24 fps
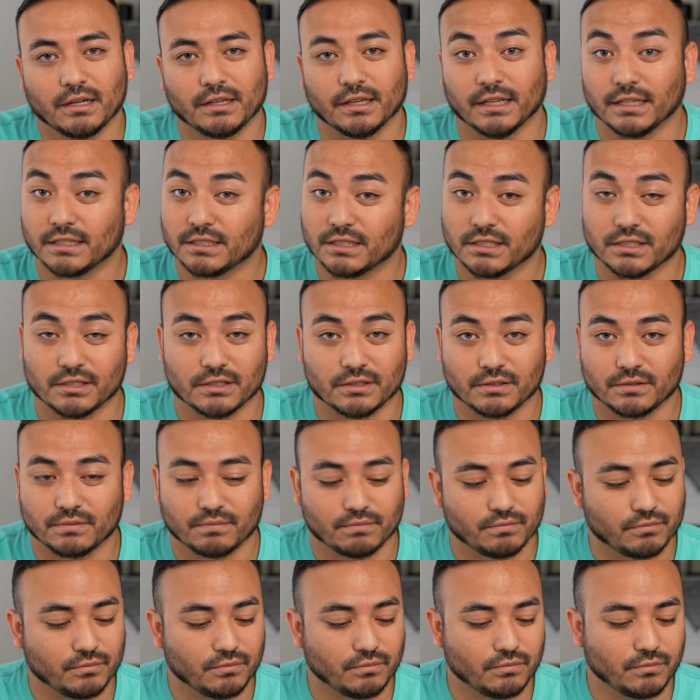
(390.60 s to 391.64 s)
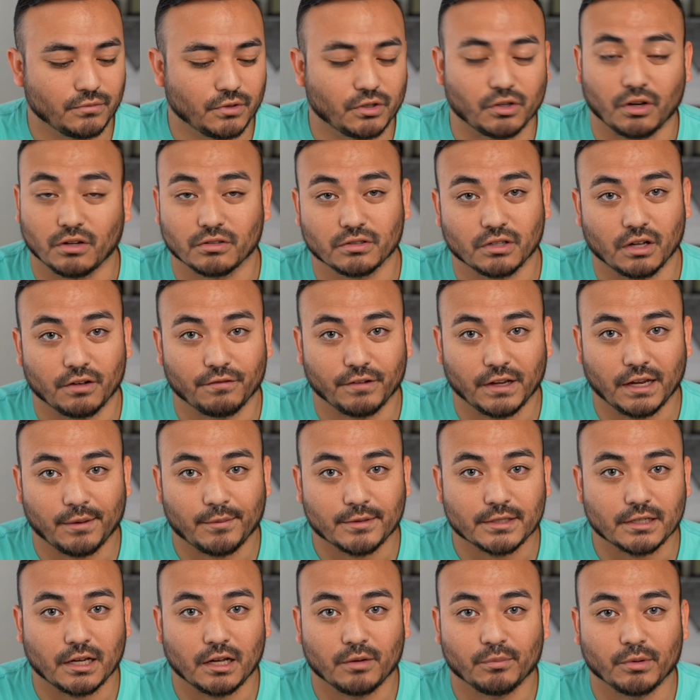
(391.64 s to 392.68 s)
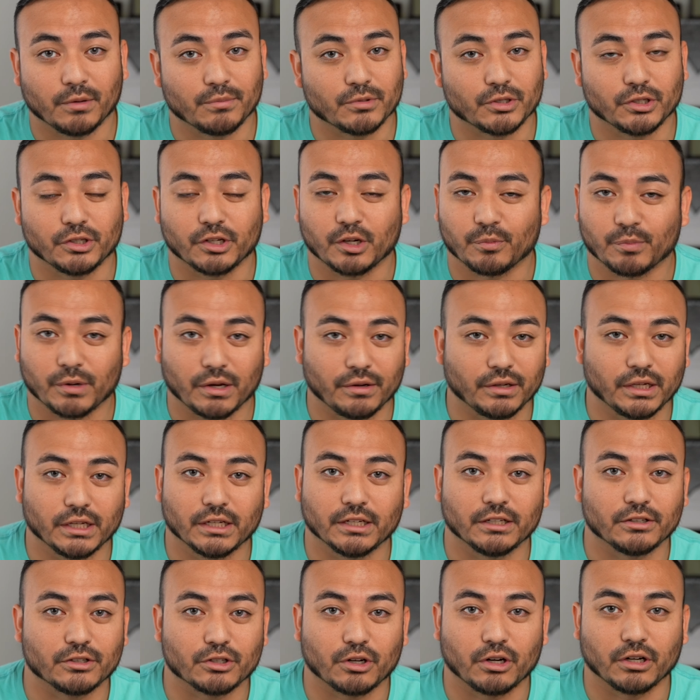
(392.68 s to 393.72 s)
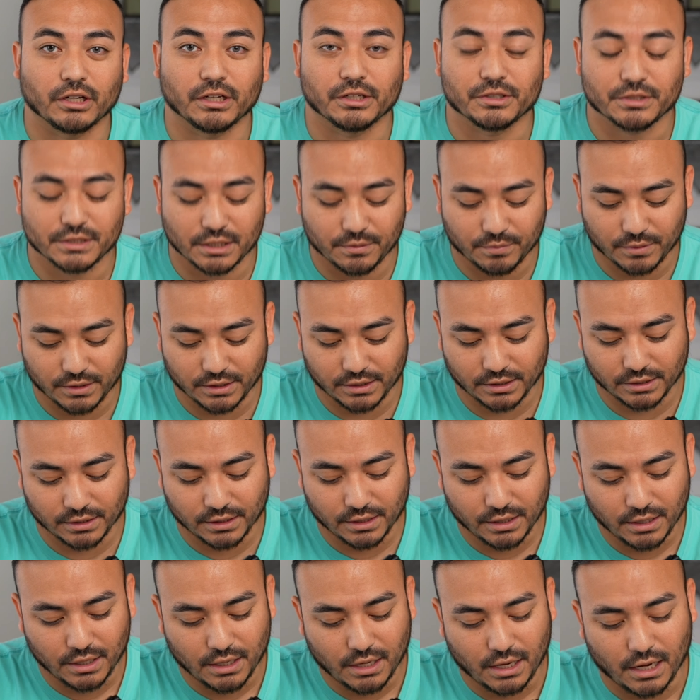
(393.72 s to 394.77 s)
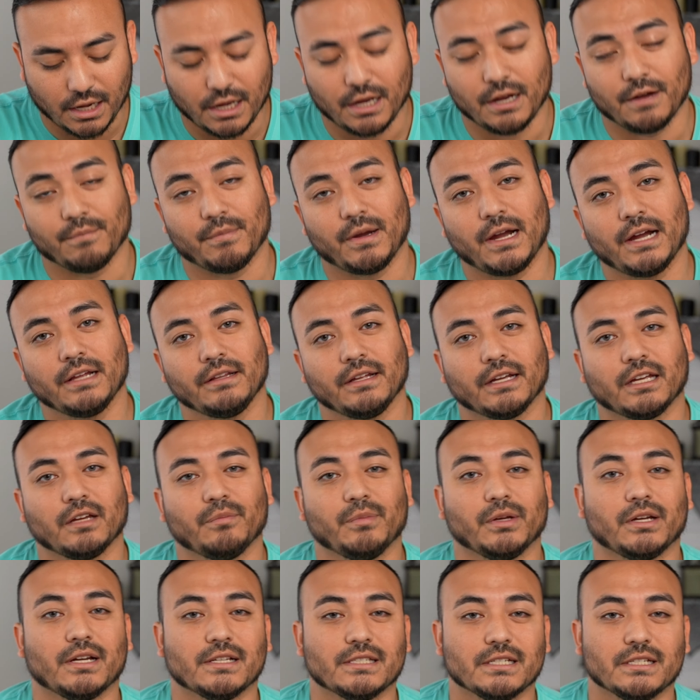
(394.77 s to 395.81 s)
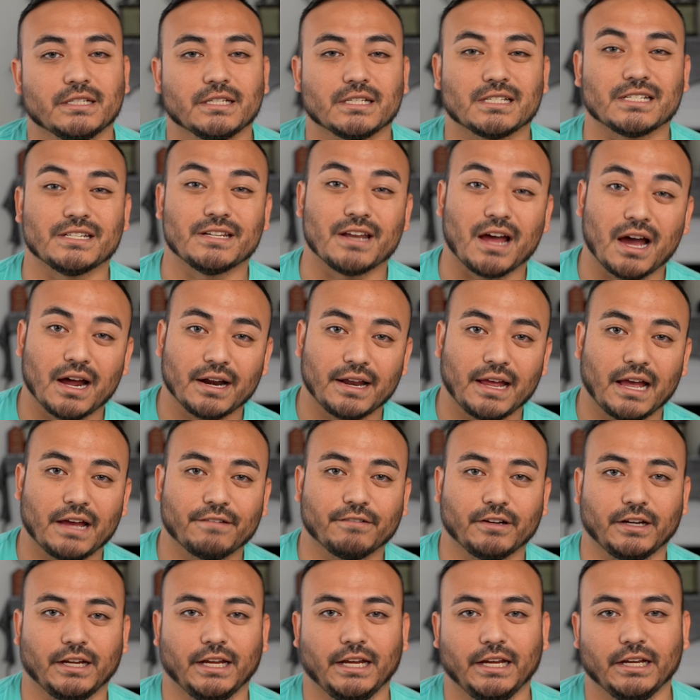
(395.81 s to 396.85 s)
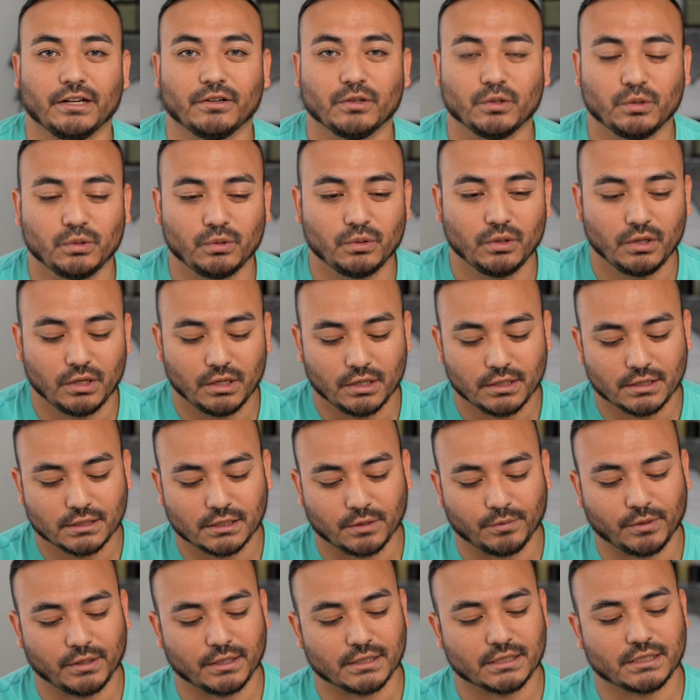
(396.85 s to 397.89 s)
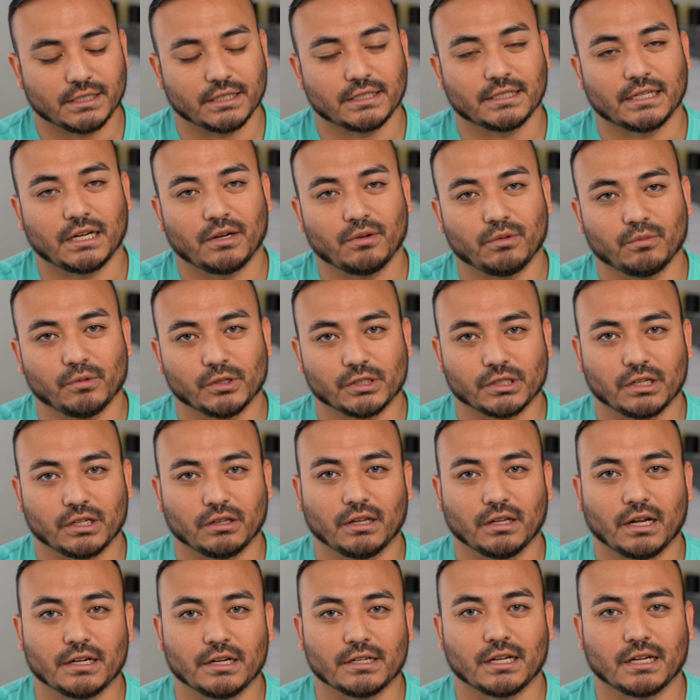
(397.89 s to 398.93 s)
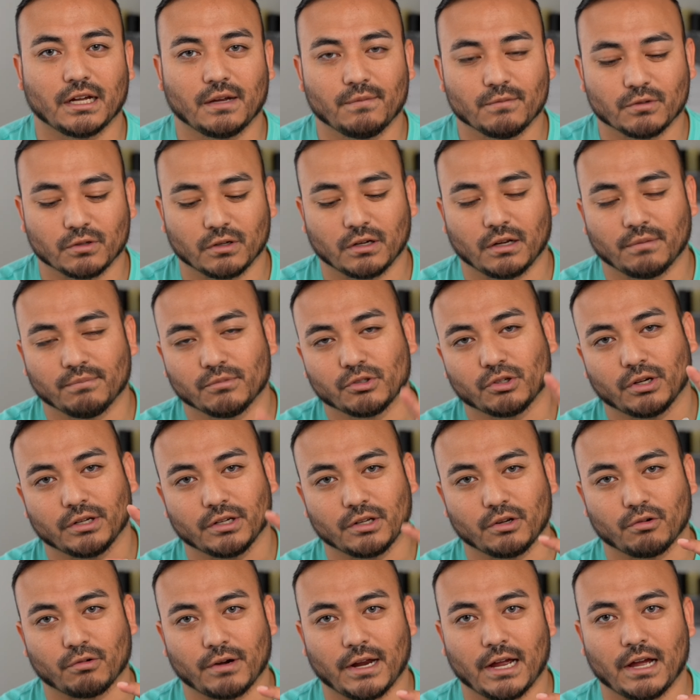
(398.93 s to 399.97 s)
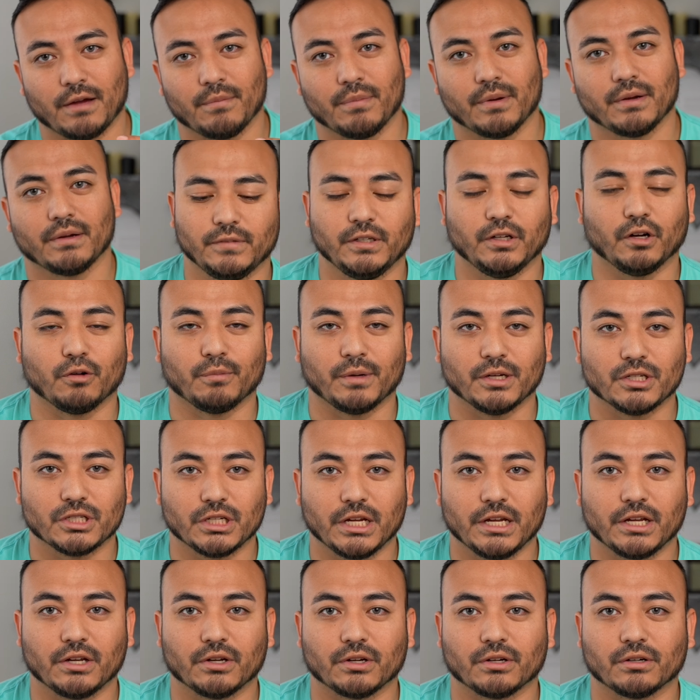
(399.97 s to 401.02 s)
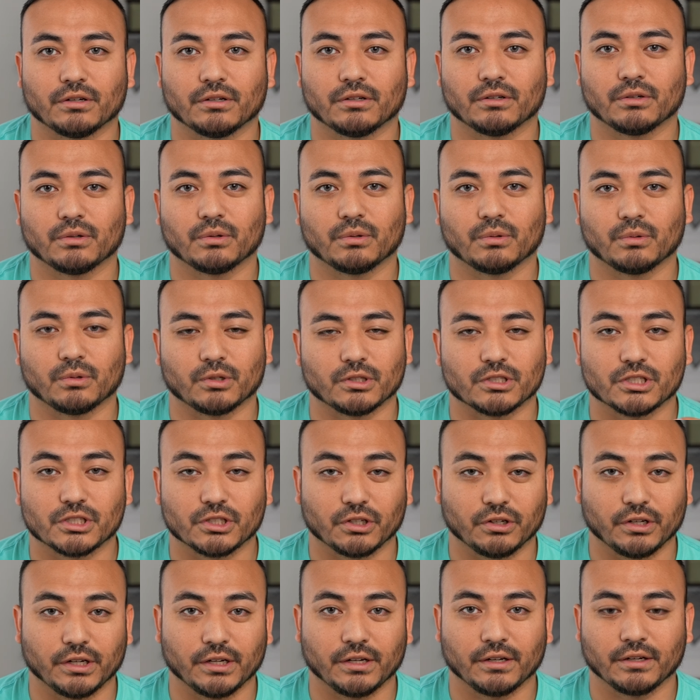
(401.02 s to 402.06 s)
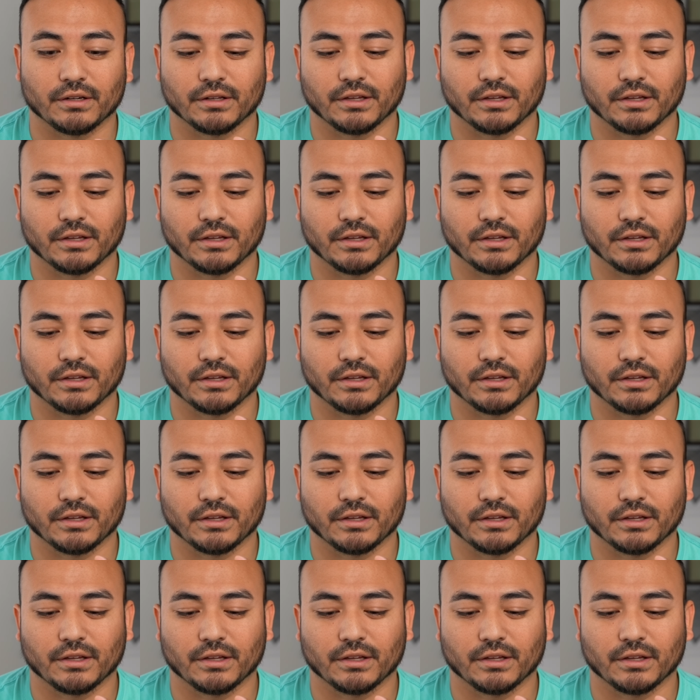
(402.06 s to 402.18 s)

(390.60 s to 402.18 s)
This is just off Amazon, but I'm sure you could probably get it in Target or something. I like it because it does not have a handle, something that sticks out, which a lot of times when I'm trying to grab, my shaker or a stirring